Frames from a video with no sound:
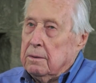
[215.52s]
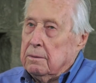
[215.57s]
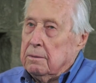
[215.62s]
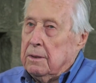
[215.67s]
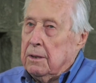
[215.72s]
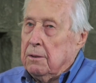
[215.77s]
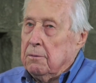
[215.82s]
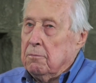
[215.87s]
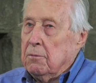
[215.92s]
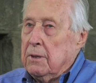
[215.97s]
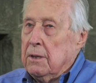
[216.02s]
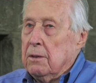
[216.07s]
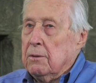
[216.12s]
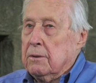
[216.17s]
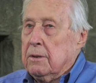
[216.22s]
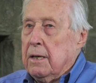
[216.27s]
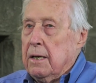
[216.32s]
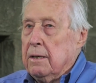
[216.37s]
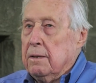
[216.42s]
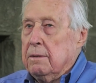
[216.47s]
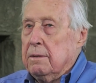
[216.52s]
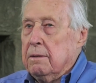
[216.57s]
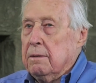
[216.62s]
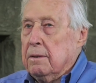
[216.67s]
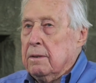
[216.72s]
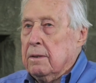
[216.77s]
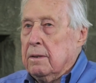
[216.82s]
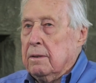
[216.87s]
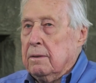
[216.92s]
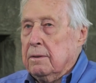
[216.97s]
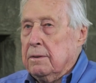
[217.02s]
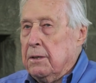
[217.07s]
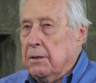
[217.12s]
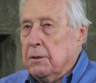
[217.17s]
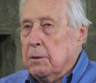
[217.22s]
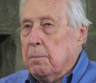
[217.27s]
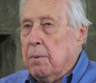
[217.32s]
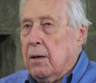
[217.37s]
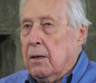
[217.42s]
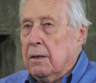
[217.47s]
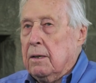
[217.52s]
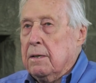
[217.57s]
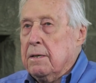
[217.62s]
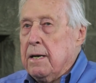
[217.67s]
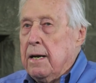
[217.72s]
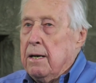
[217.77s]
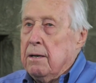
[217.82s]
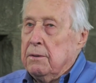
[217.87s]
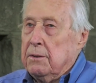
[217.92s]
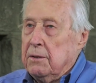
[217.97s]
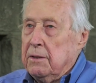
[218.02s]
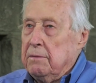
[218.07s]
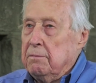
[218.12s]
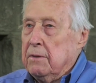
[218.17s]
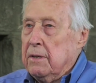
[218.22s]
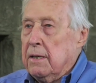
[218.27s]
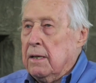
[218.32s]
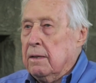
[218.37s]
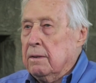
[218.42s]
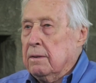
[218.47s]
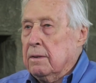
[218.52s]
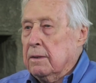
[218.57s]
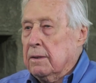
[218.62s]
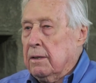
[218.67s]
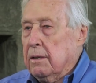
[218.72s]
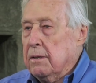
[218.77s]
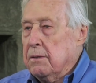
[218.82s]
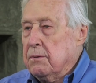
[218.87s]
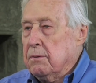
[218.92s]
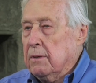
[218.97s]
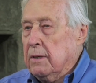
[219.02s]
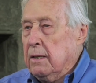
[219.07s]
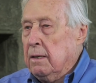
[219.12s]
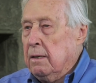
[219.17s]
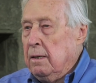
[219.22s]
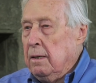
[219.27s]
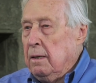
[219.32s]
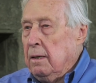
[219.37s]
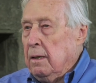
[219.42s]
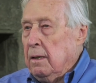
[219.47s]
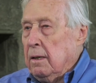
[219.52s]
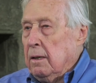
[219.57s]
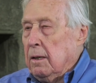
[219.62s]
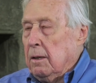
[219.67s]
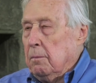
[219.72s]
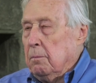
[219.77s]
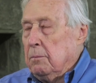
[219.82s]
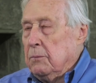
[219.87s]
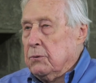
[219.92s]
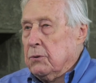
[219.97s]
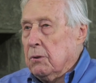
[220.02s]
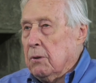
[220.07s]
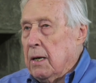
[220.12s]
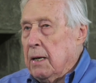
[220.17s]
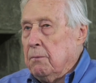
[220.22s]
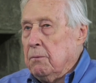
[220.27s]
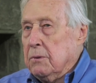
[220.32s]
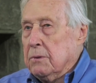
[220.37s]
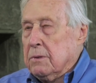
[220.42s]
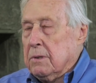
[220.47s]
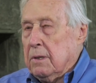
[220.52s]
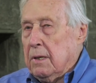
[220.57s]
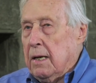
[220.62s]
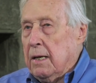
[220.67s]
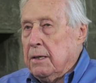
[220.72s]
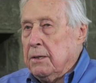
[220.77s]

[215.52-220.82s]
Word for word: and relocated to another part of town or even out in the country. So I was